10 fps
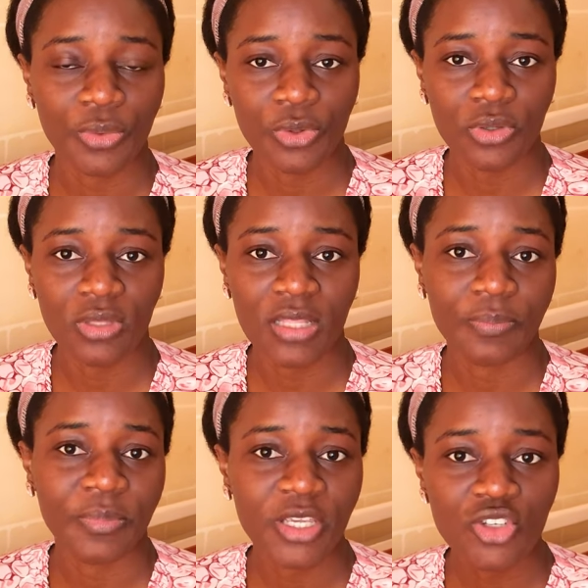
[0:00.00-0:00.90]
period
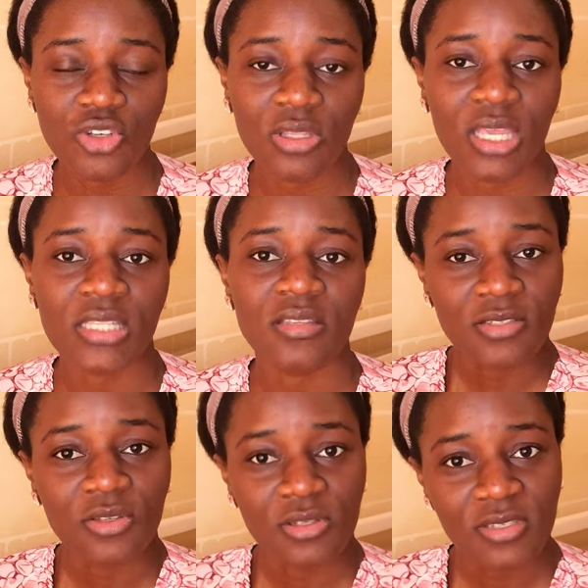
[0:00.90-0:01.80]
and make sure that
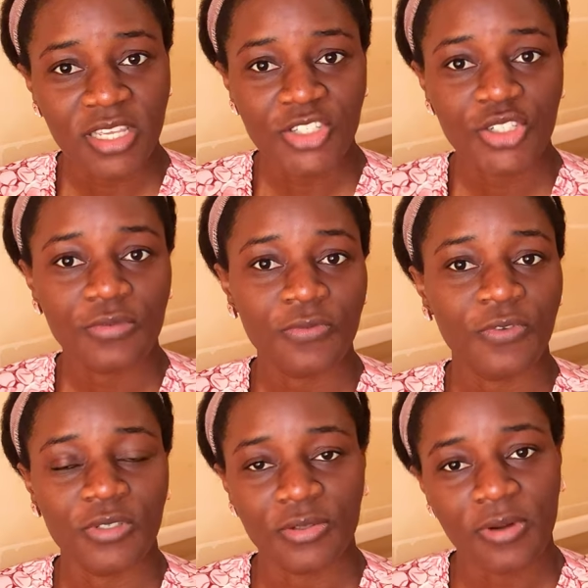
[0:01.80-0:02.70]
you're searching
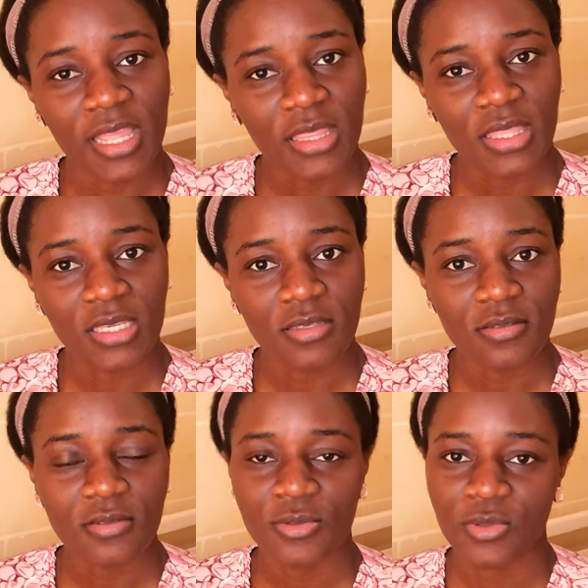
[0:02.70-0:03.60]
for the right thing.
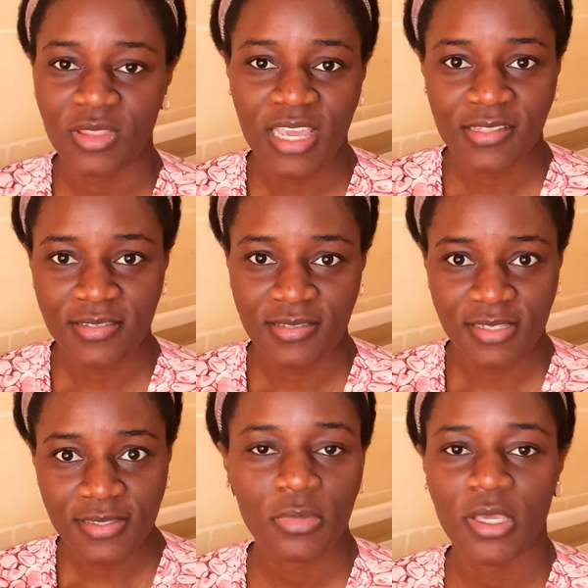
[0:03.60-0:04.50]
So that's it.